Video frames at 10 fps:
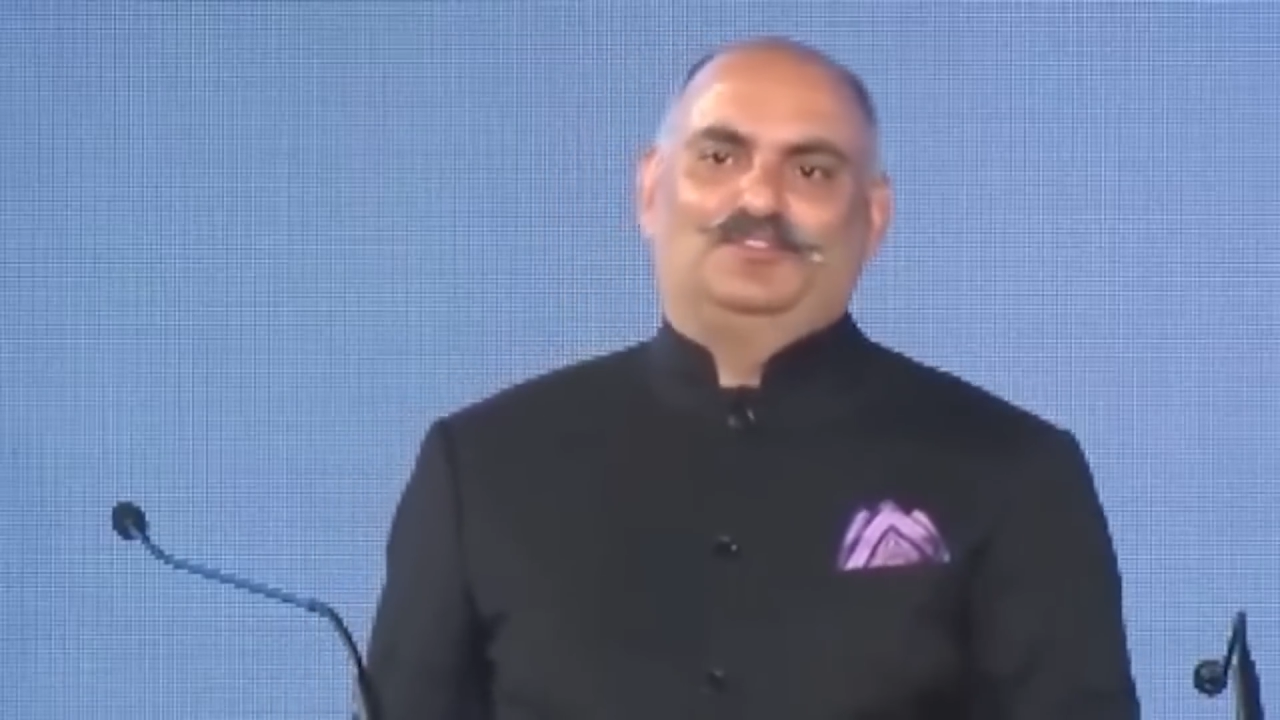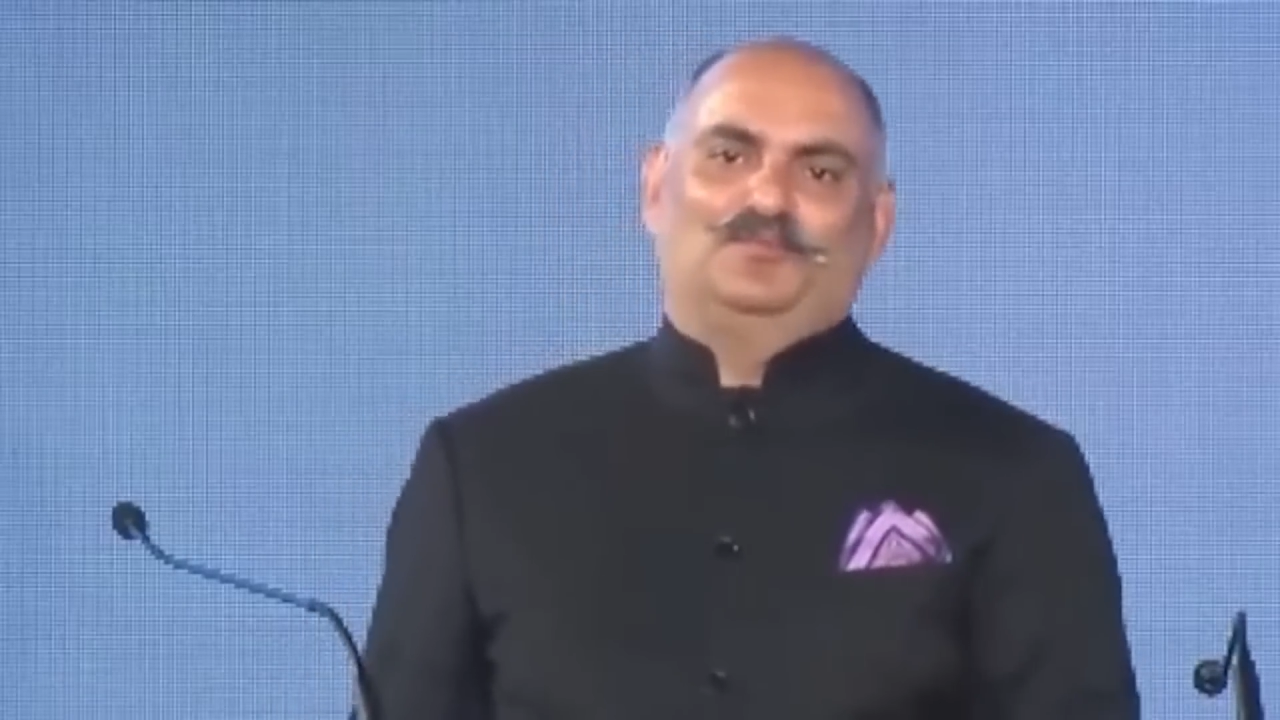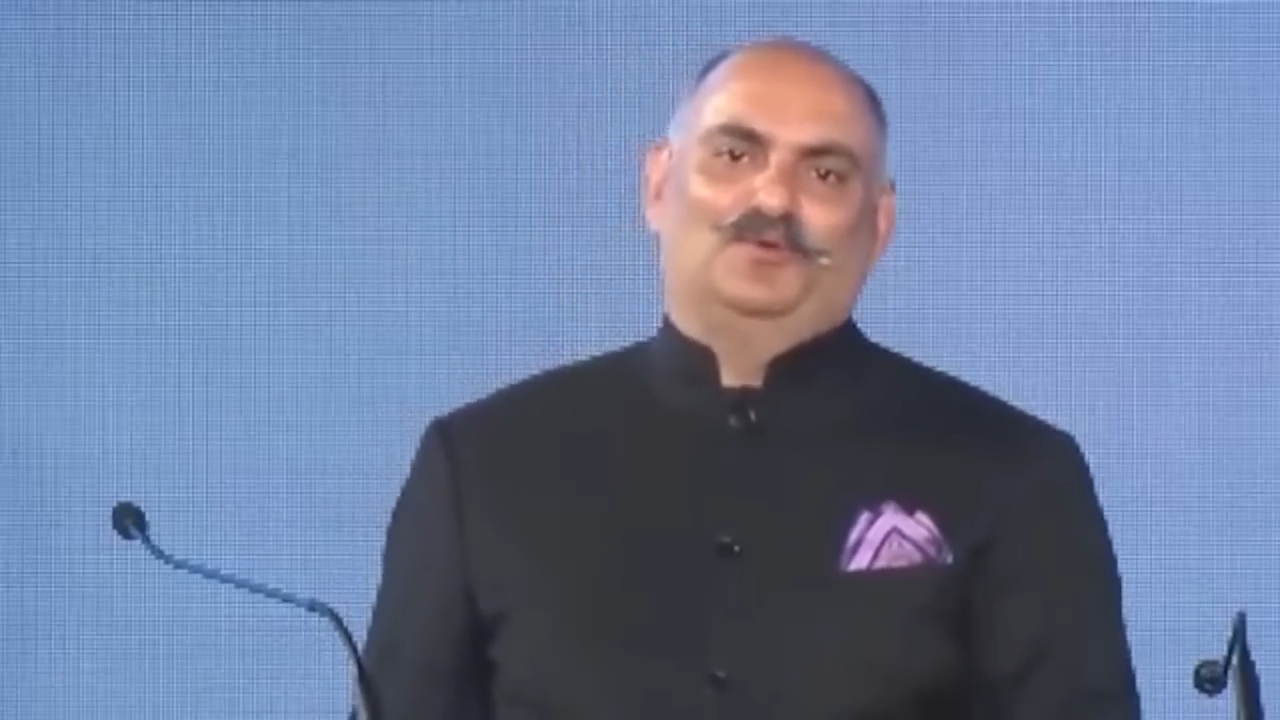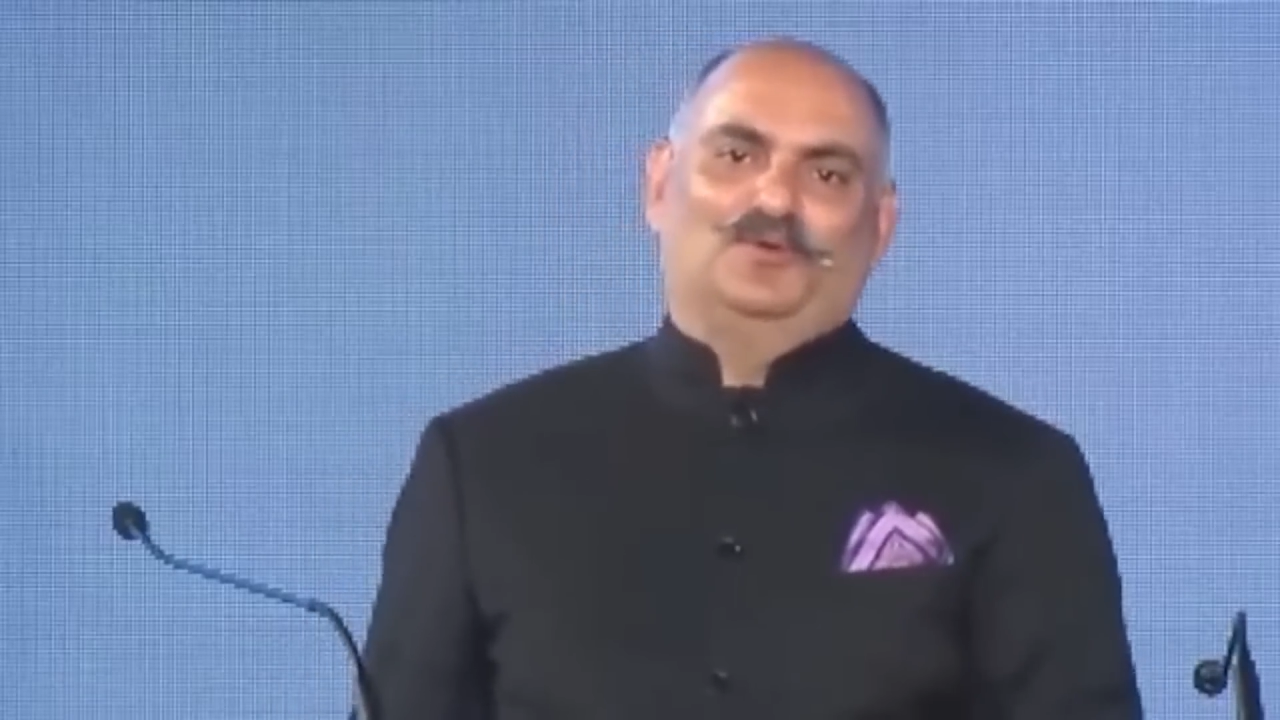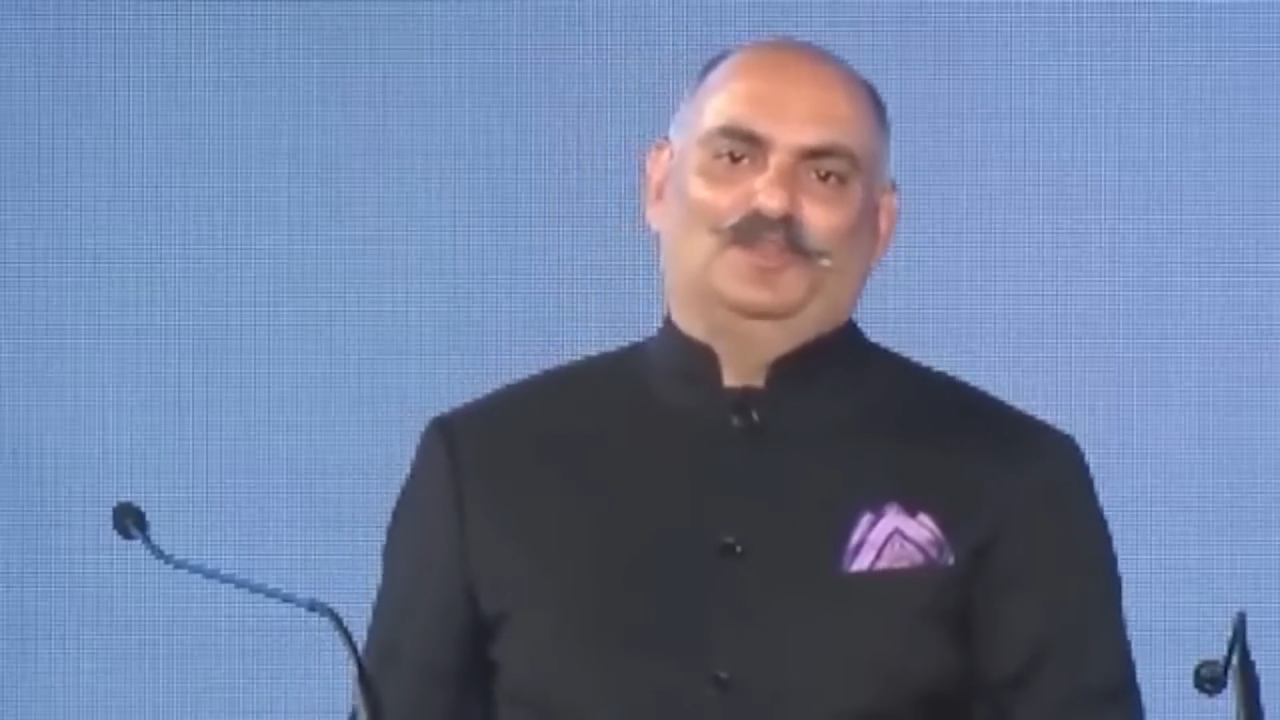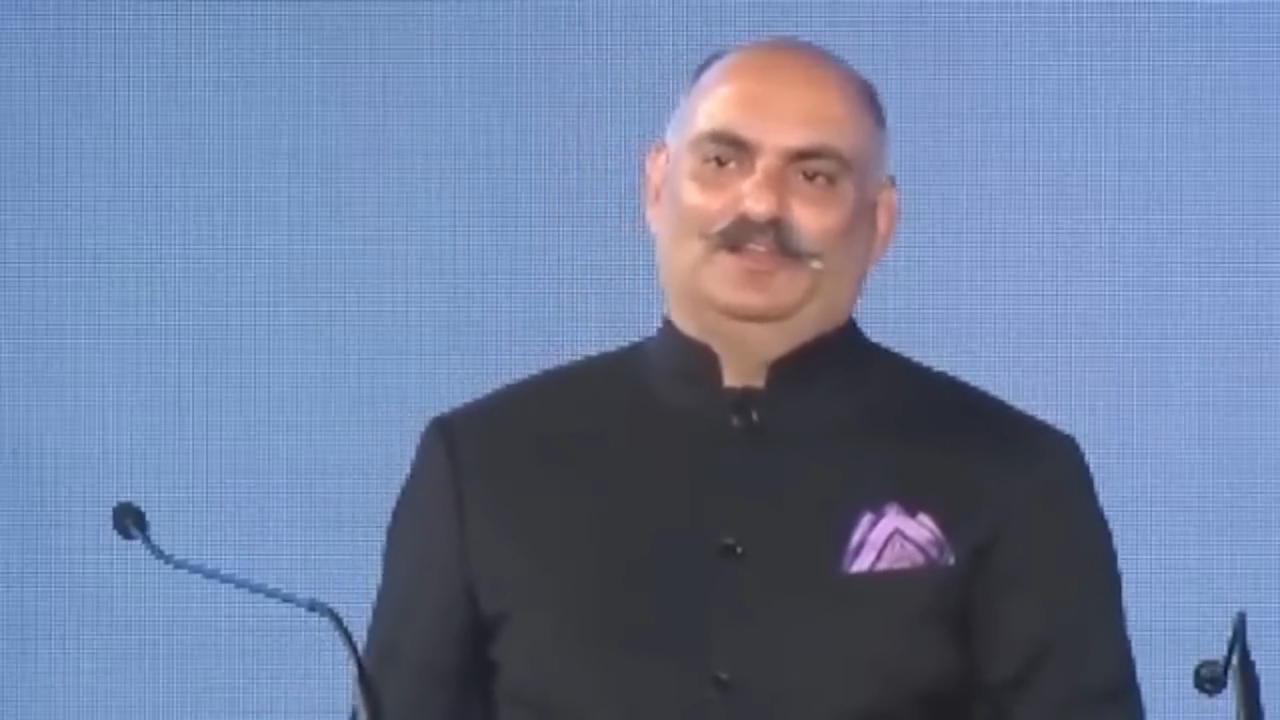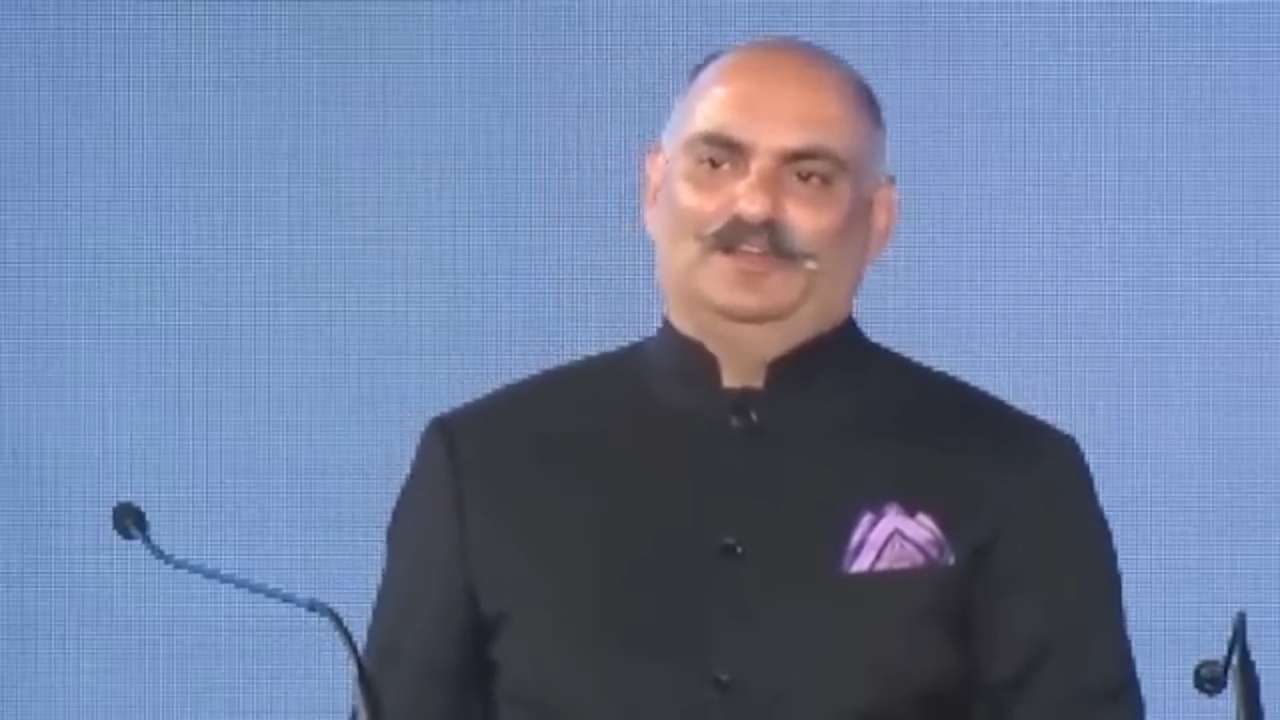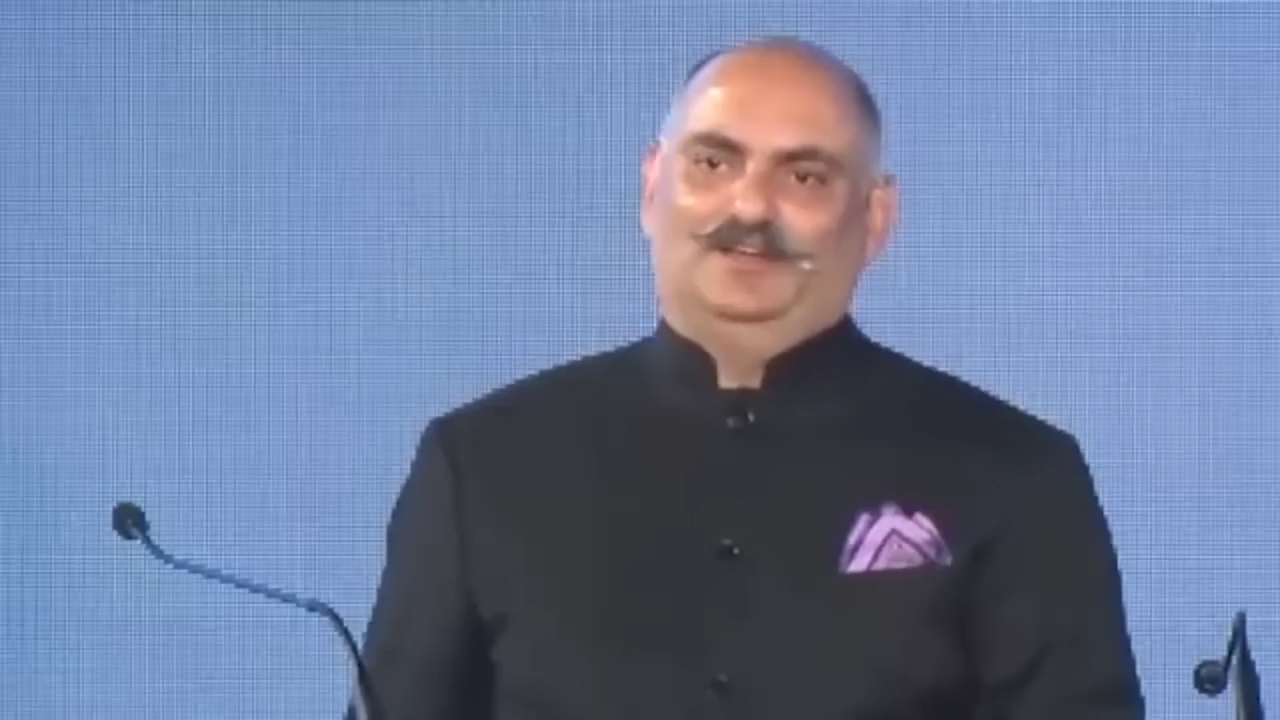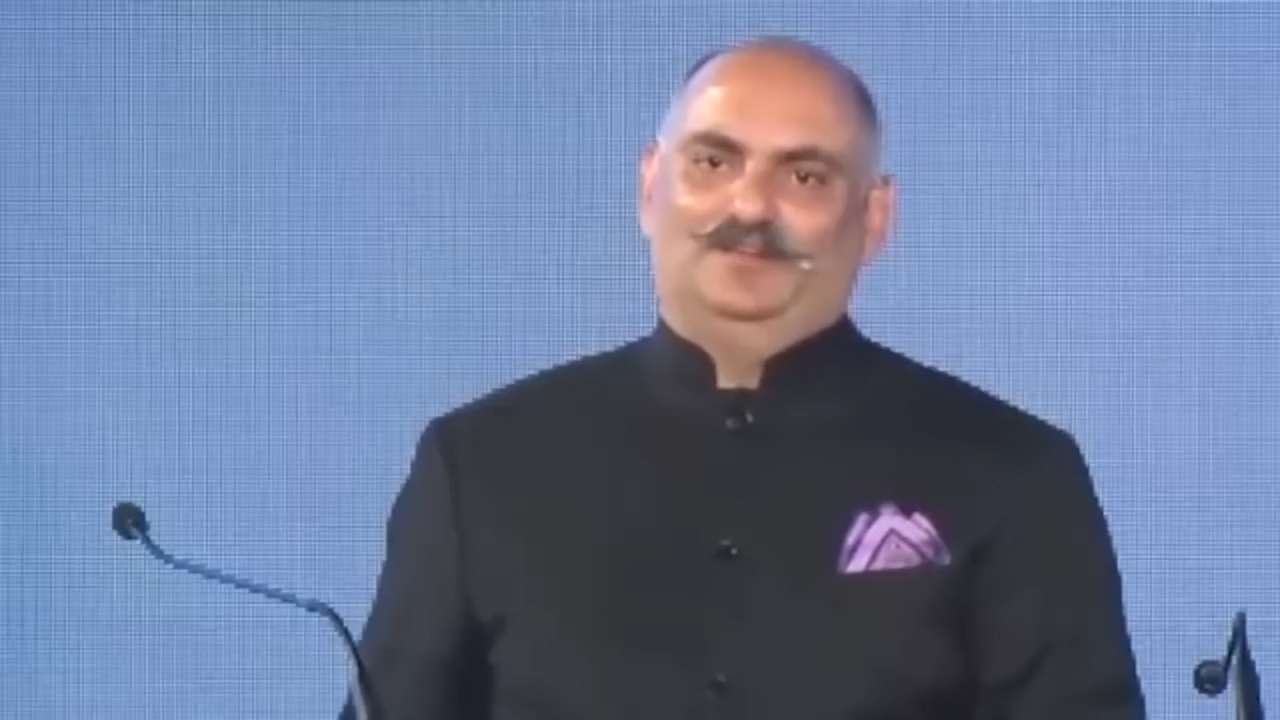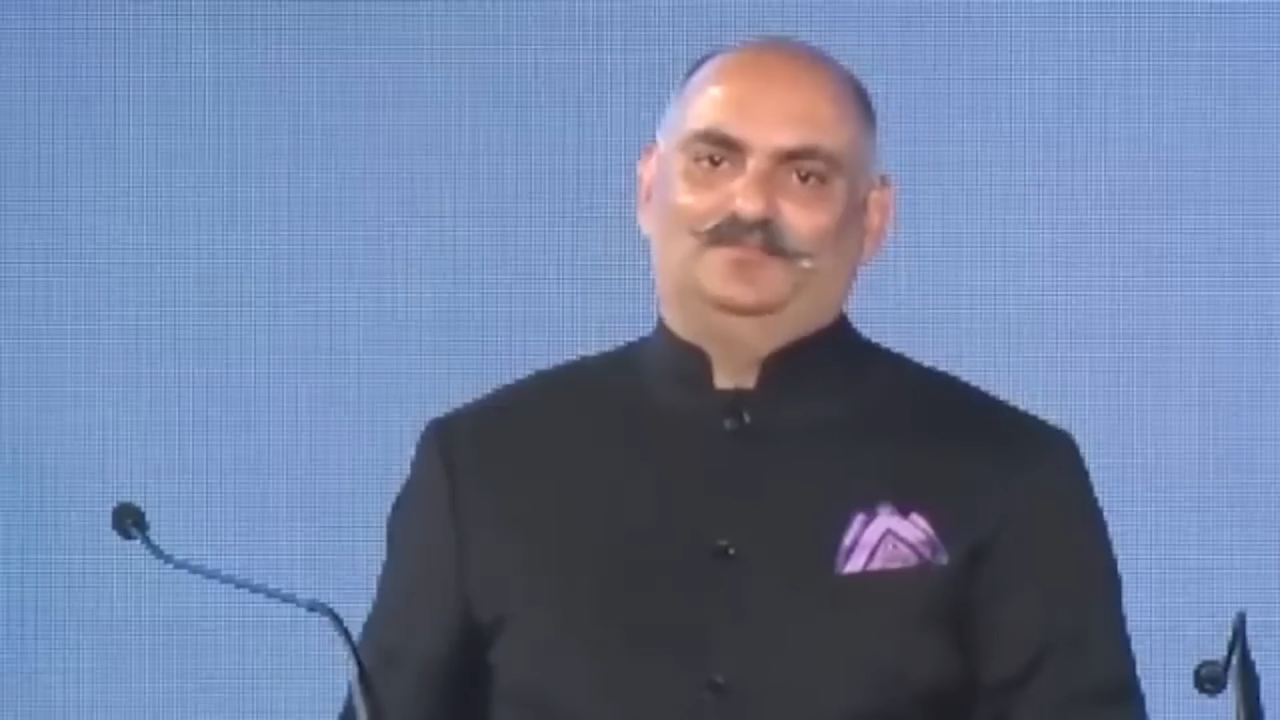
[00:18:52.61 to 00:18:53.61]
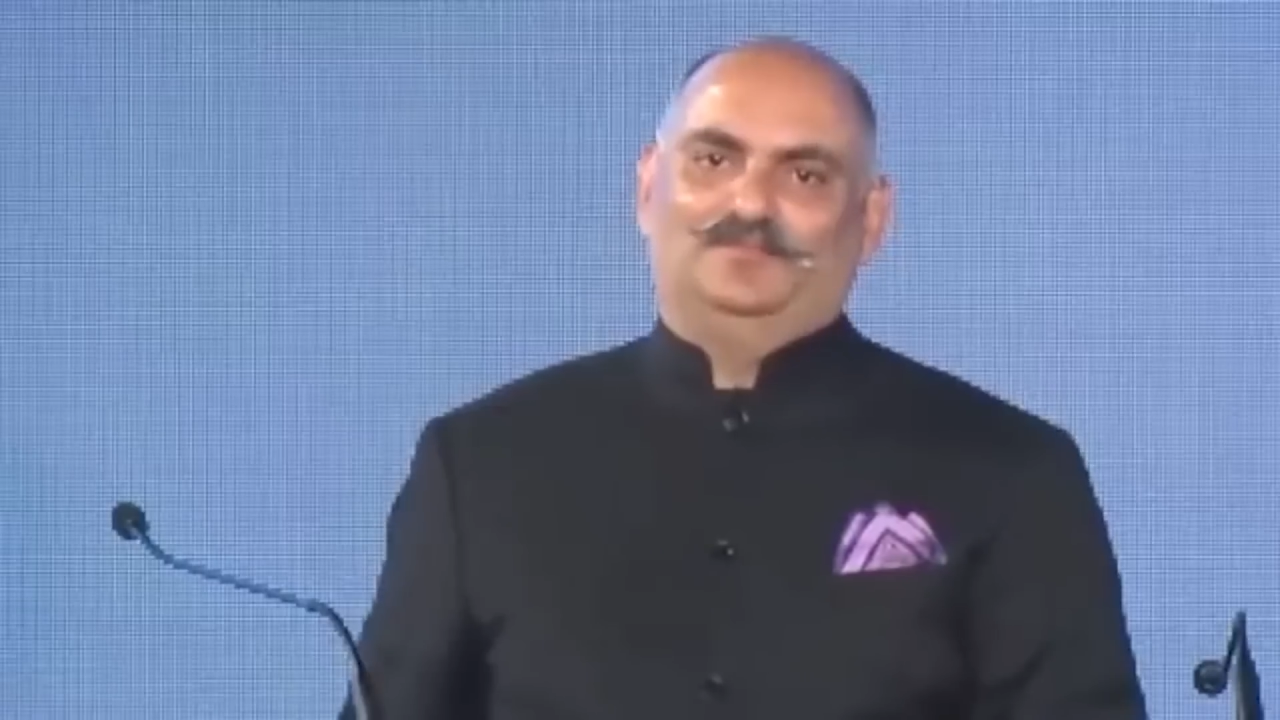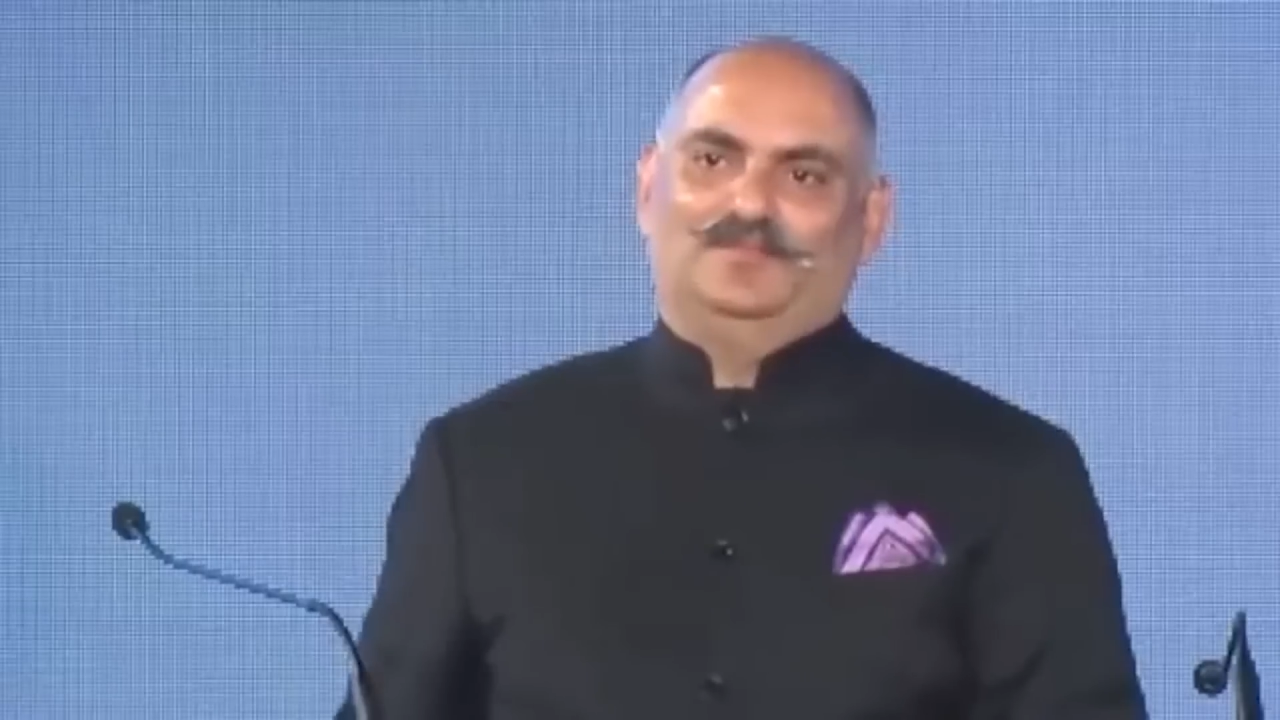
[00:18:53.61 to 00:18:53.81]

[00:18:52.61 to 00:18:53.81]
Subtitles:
the pole in a